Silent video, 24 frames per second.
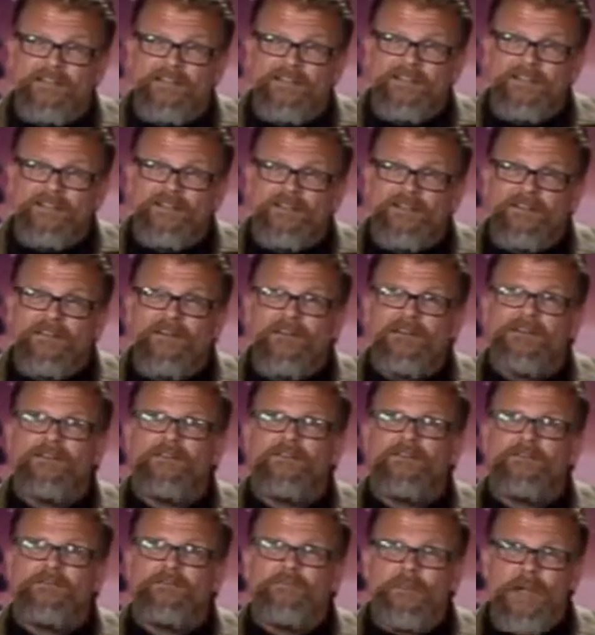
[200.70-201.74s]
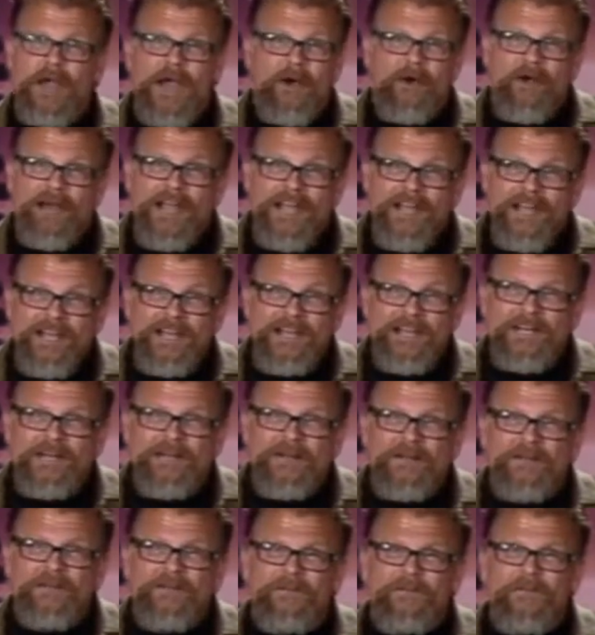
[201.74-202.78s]
know. And spending Mary, his time
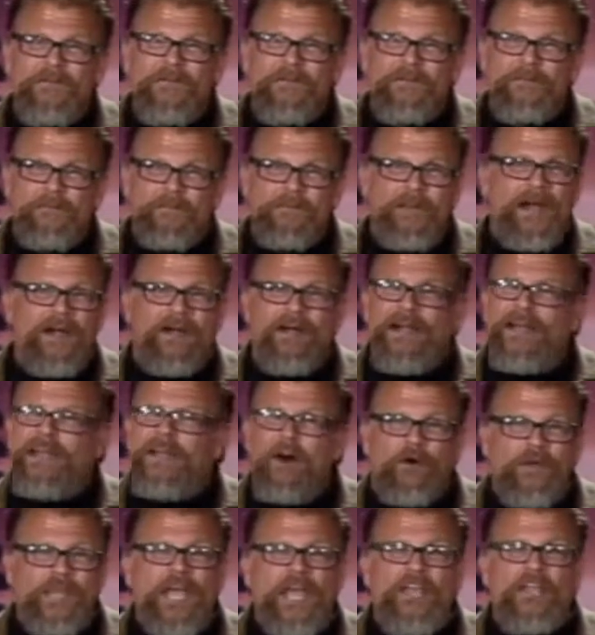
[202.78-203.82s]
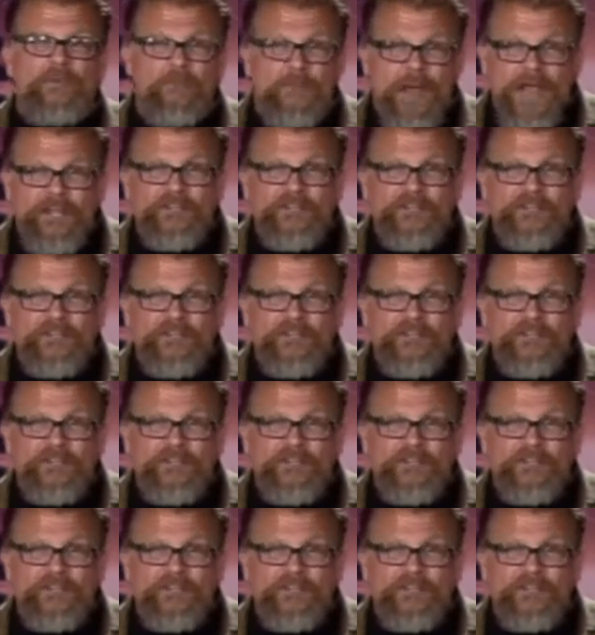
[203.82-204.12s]
ripping on the Mary, okay, you